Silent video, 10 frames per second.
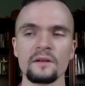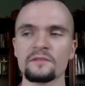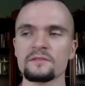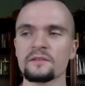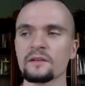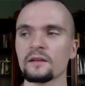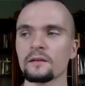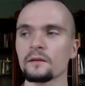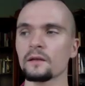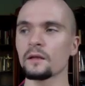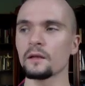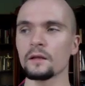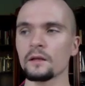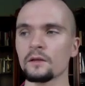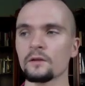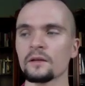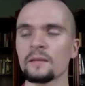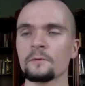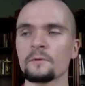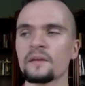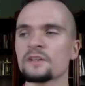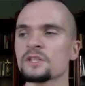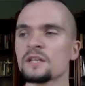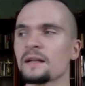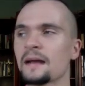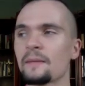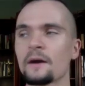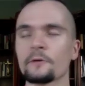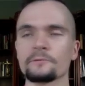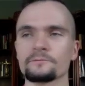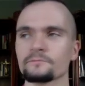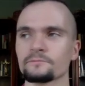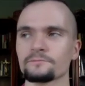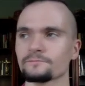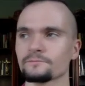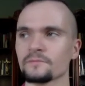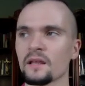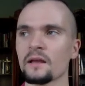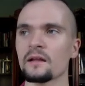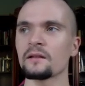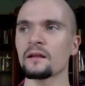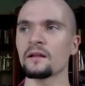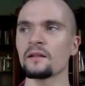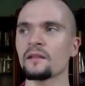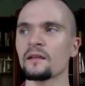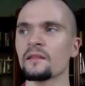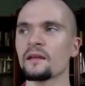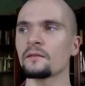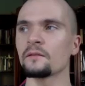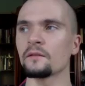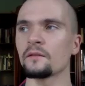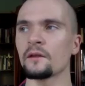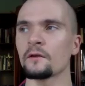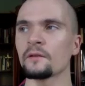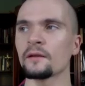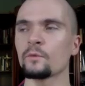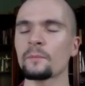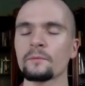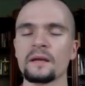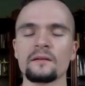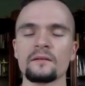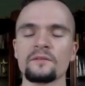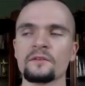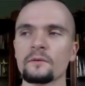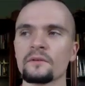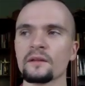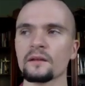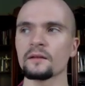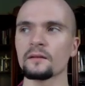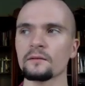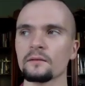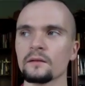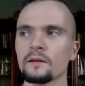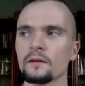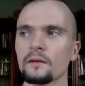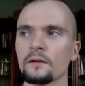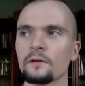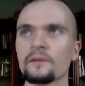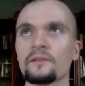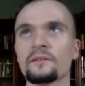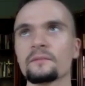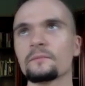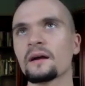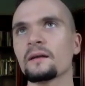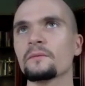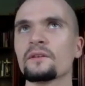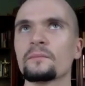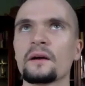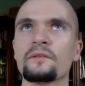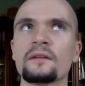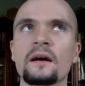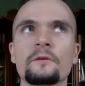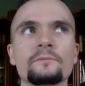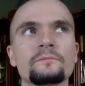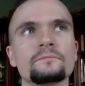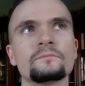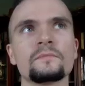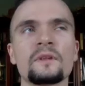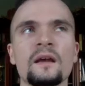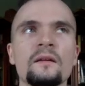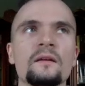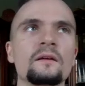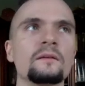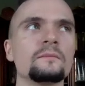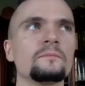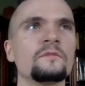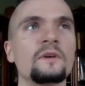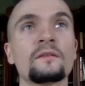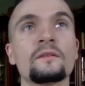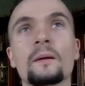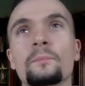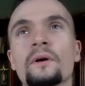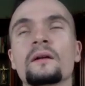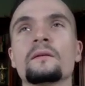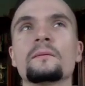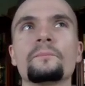it's just like, you're gonna keep doing that shit. I'm out. And then they're like reprimanded. So it's like, this might sound kind of fucked up, but